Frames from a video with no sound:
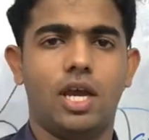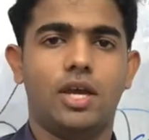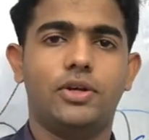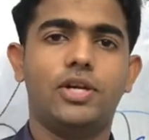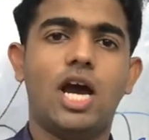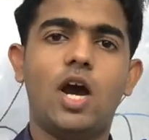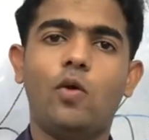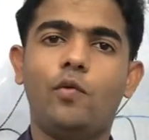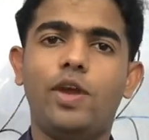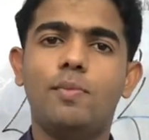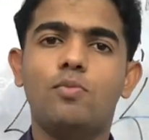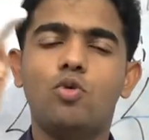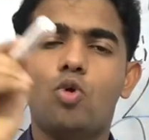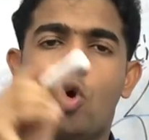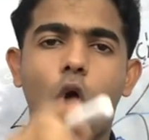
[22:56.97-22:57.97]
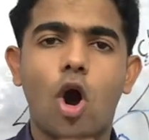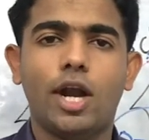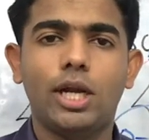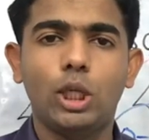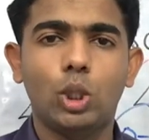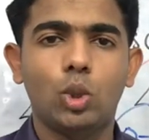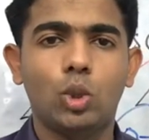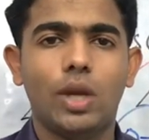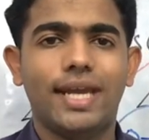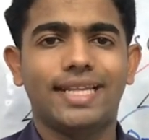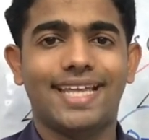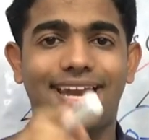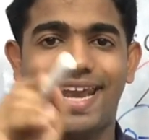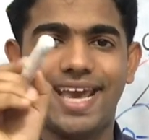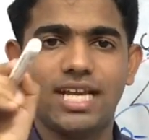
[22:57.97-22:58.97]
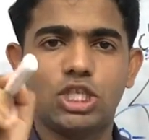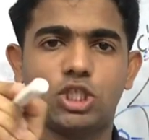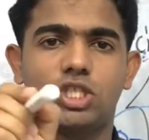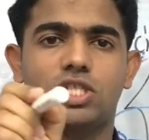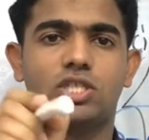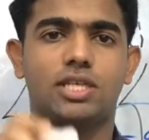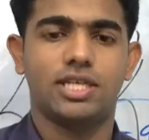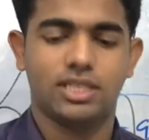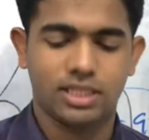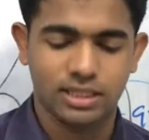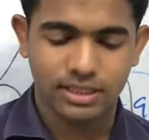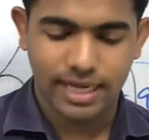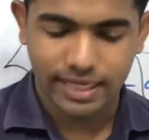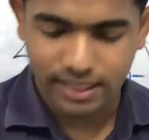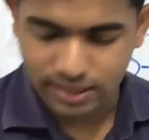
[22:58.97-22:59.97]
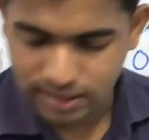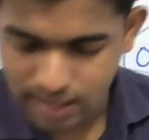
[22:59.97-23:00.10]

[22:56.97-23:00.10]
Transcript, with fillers: Now we move on to the next discussion, that is